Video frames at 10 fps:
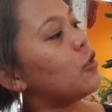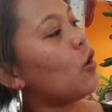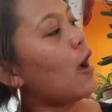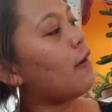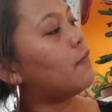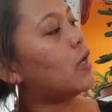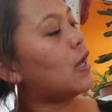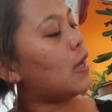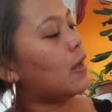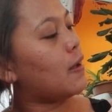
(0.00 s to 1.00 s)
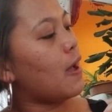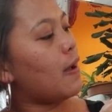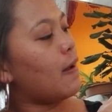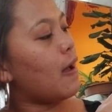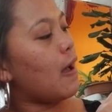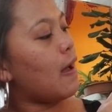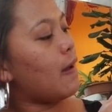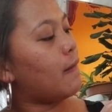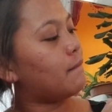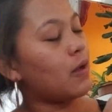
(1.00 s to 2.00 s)
you have a
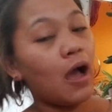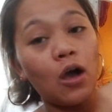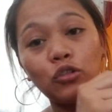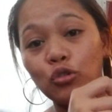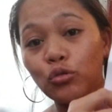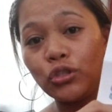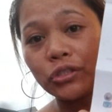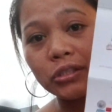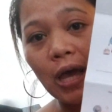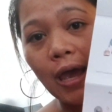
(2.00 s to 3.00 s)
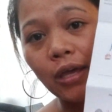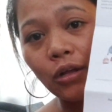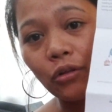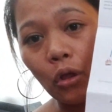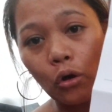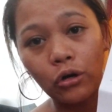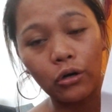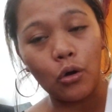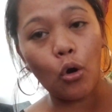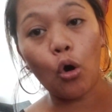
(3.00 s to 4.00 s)
how to style
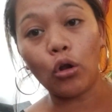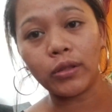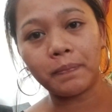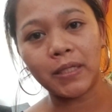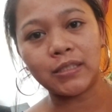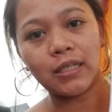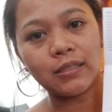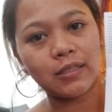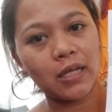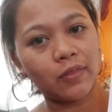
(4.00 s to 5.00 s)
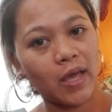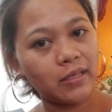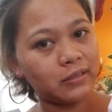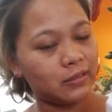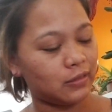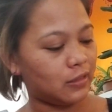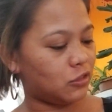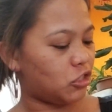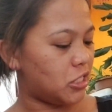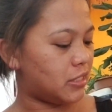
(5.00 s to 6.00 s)
or all the pieces that
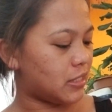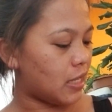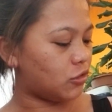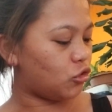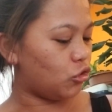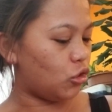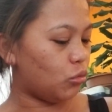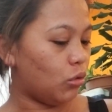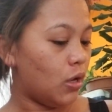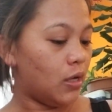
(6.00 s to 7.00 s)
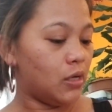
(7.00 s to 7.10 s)
she sent to you.